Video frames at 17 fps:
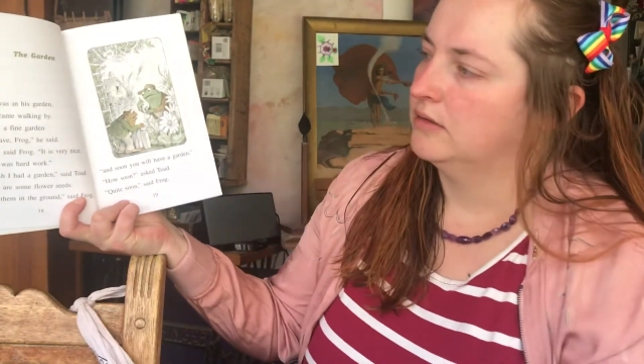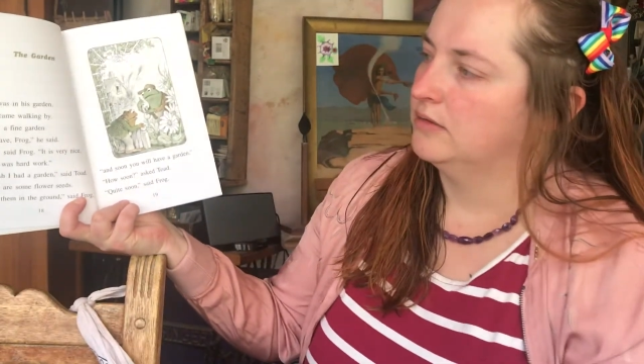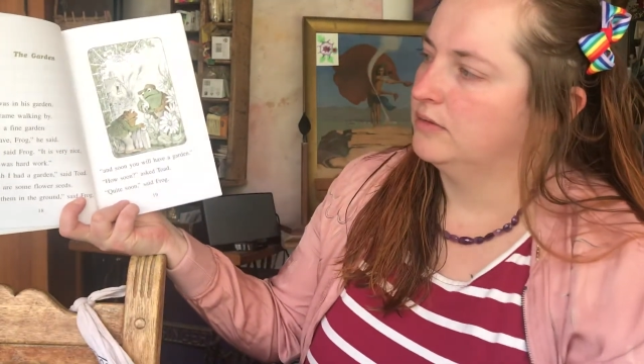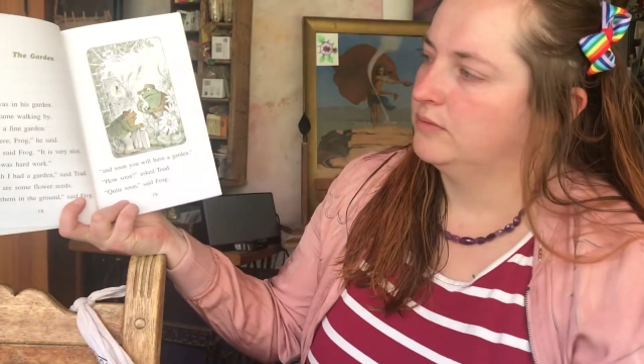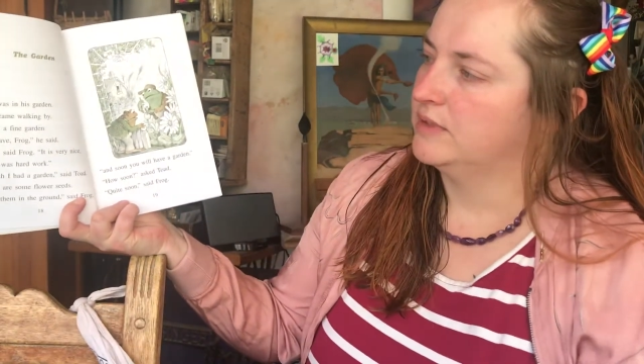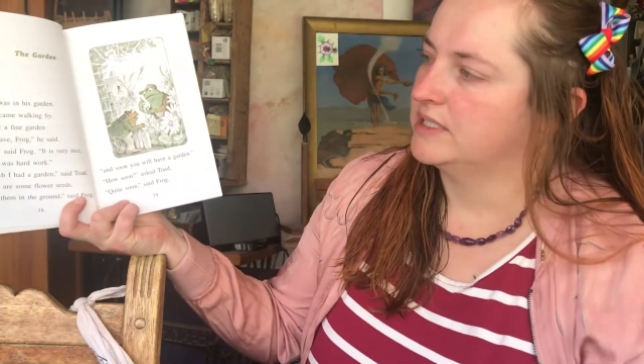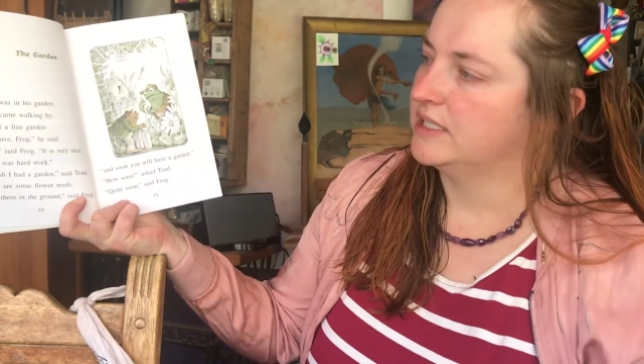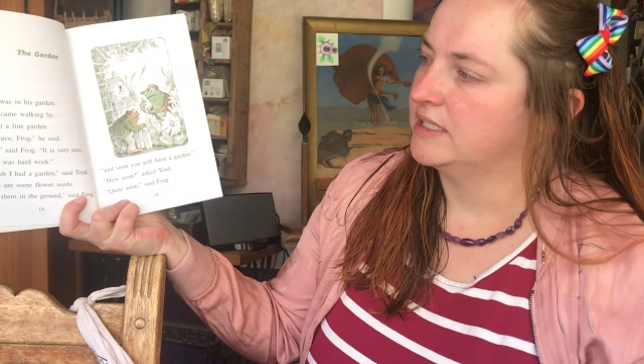
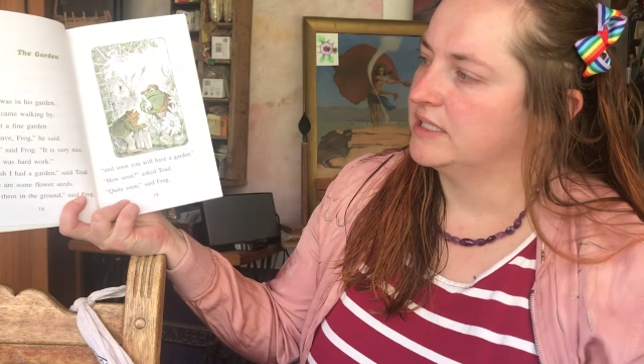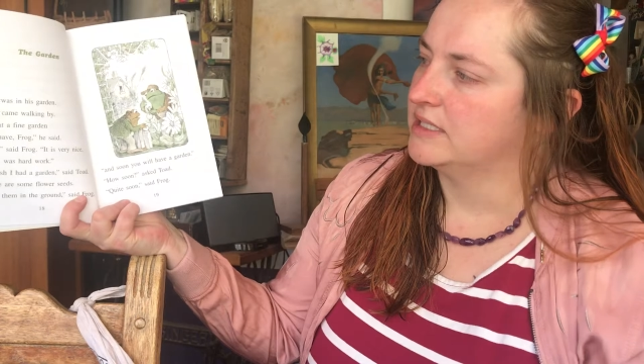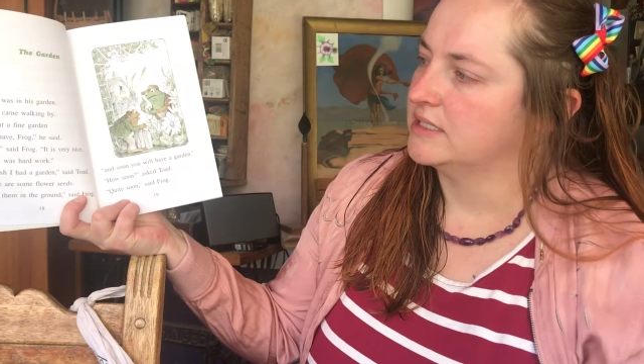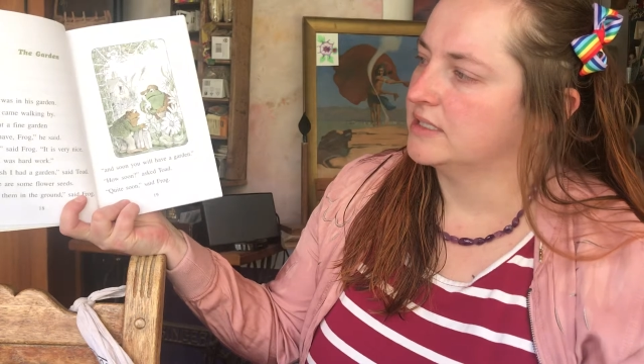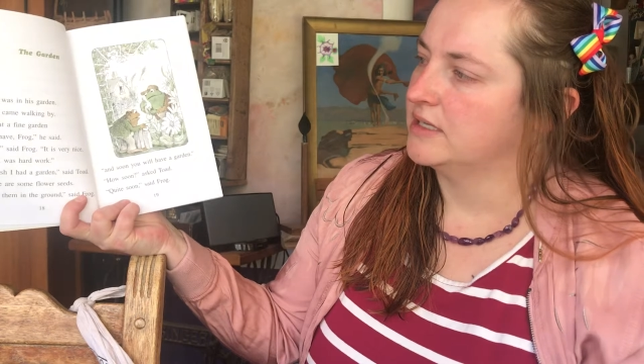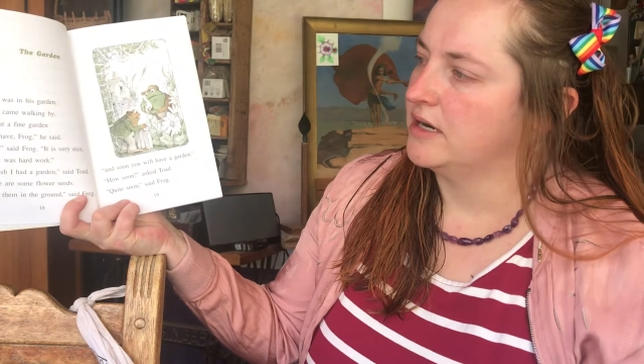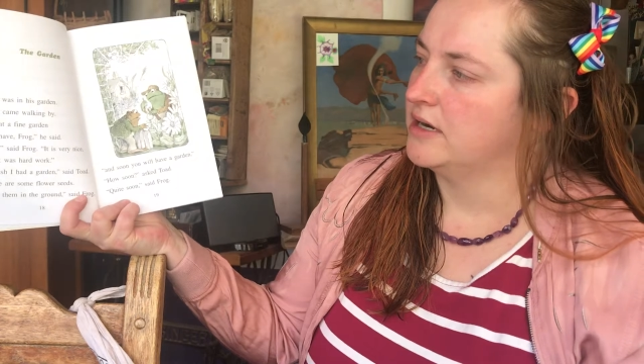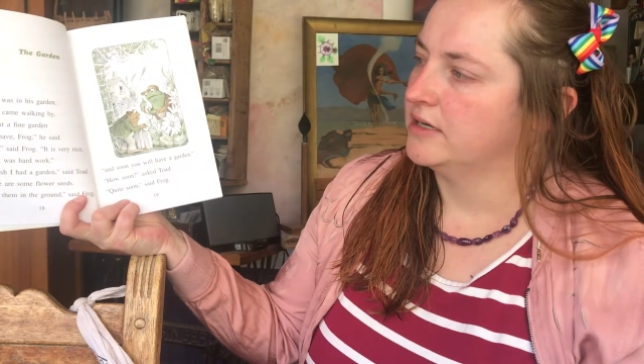was in his
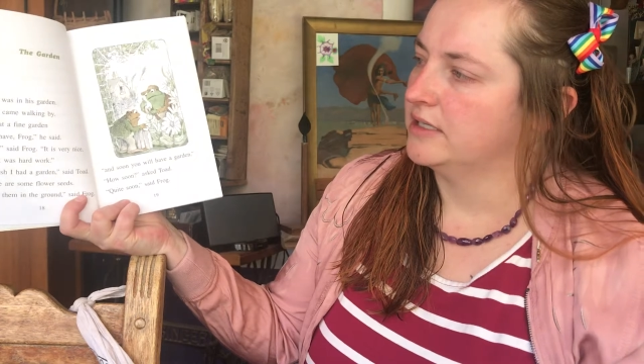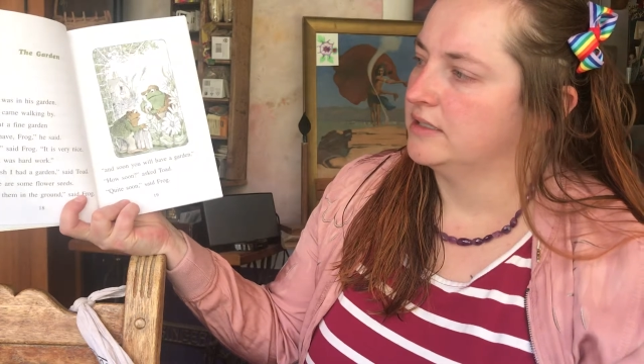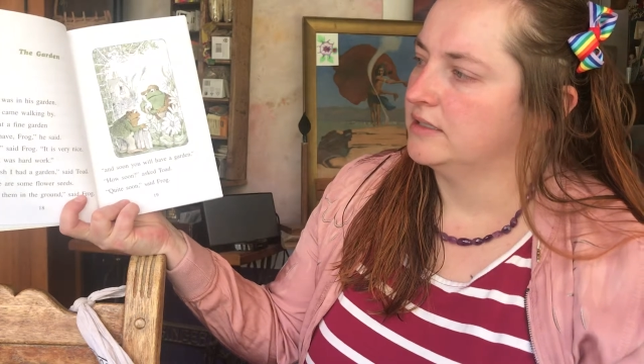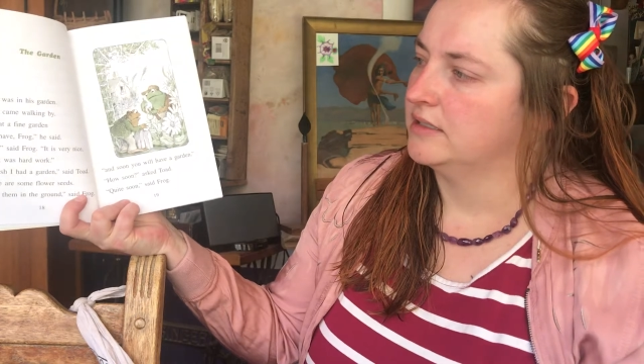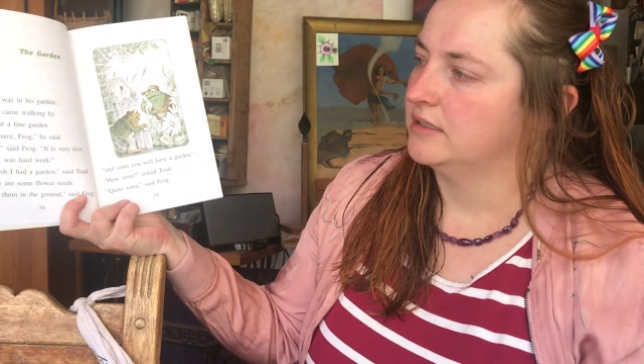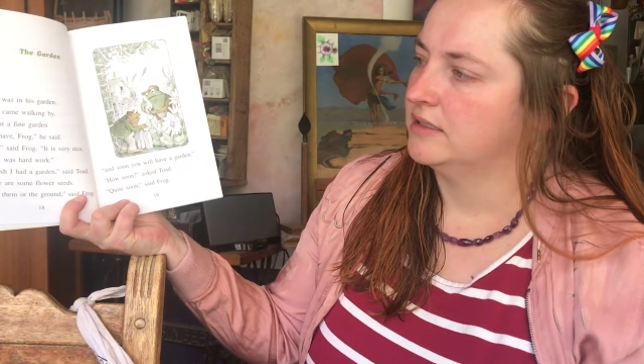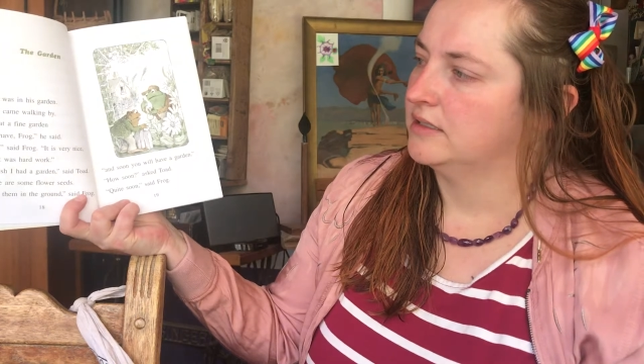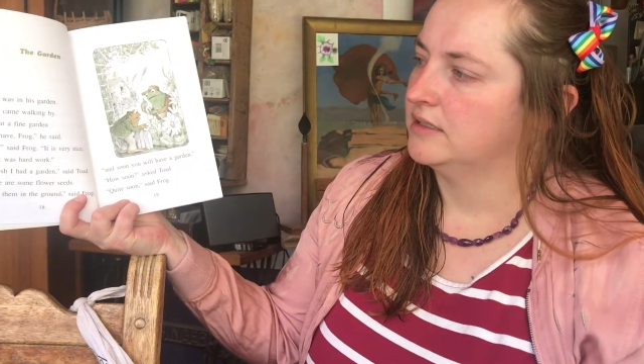
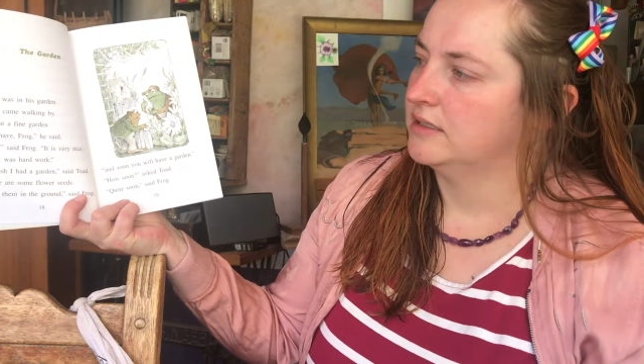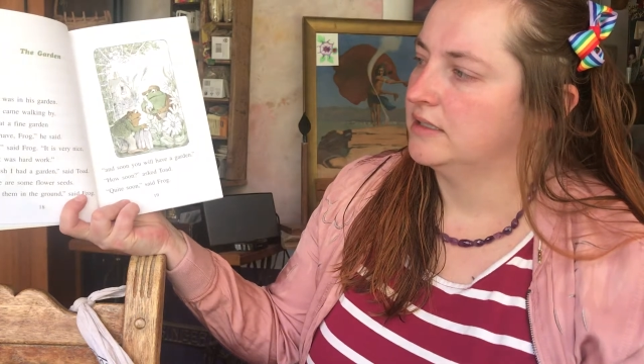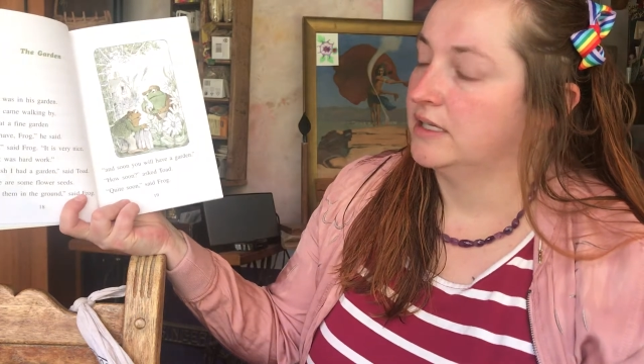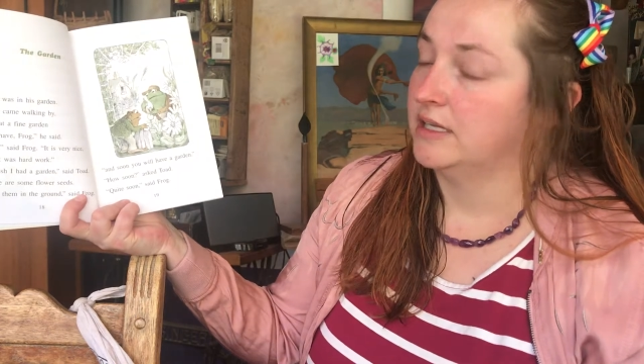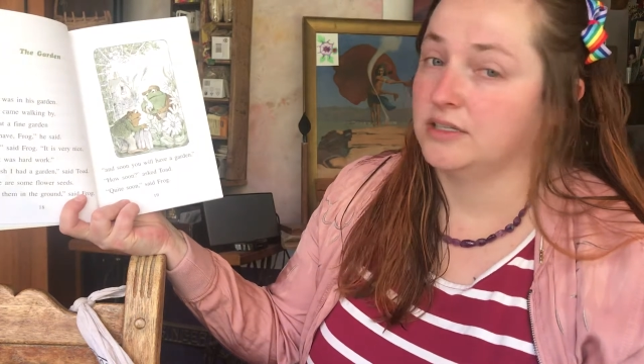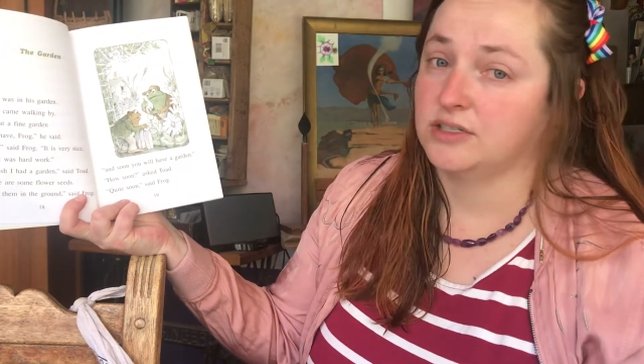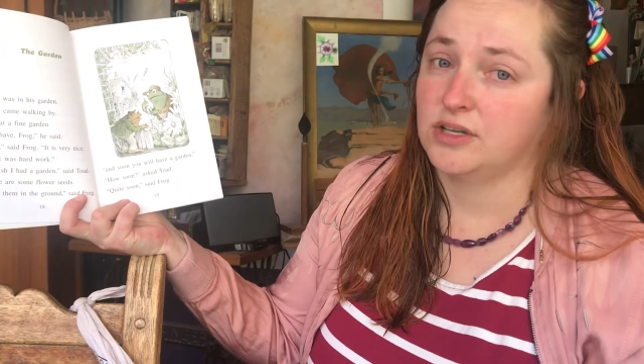garden, and